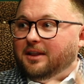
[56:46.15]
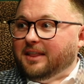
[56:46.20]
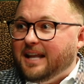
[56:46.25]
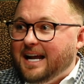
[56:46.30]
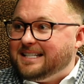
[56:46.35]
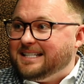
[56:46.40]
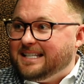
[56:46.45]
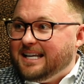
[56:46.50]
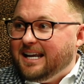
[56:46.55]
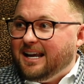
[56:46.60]

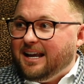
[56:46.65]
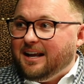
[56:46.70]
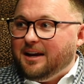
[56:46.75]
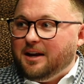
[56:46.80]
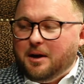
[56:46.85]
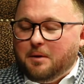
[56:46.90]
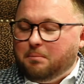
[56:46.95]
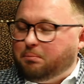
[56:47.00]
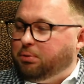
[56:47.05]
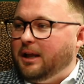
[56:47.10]
That's
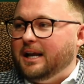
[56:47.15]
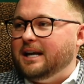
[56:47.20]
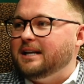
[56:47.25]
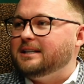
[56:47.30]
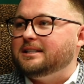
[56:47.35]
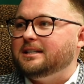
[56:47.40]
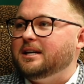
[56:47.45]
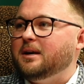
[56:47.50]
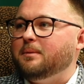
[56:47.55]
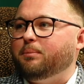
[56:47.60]
it. Plain and
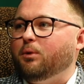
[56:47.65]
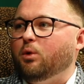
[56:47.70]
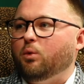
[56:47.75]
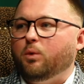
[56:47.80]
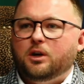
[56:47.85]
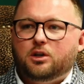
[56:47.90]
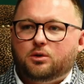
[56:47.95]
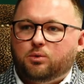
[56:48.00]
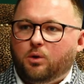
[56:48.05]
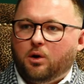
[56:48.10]
simple.
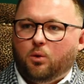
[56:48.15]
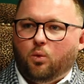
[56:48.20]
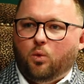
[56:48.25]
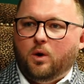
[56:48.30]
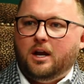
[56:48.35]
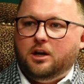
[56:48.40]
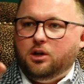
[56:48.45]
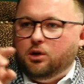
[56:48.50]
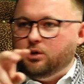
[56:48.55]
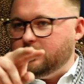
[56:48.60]
We just want to
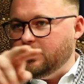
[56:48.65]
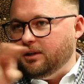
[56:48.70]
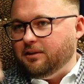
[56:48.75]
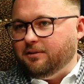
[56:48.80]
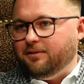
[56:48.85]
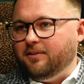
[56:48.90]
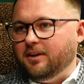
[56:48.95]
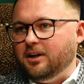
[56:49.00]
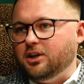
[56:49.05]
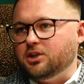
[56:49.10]
win. You see the
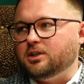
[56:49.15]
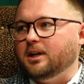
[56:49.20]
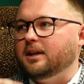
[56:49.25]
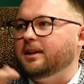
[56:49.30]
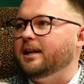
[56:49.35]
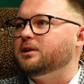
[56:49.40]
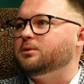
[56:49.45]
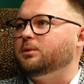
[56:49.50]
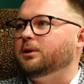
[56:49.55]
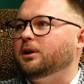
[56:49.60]
finish line,
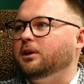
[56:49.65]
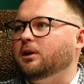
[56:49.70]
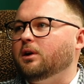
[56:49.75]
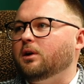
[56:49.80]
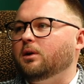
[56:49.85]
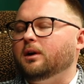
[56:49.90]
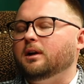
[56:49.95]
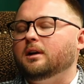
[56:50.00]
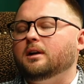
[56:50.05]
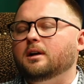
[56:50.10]
that's where you're
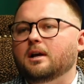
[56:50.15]
going.